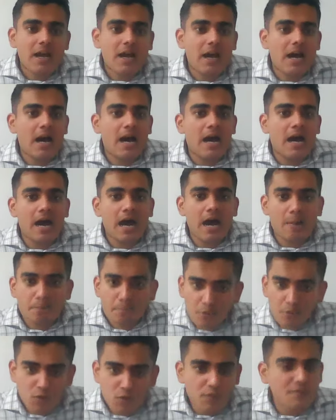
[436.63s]

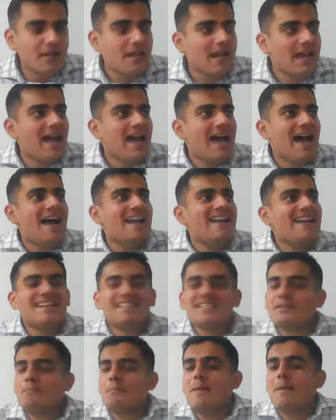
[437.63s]
approved, and
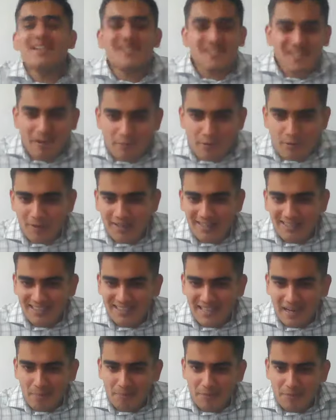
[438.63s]
expects everyone in
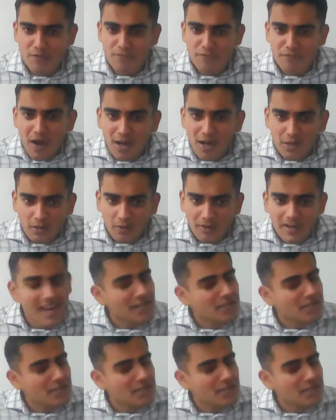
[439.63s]
the company to follow.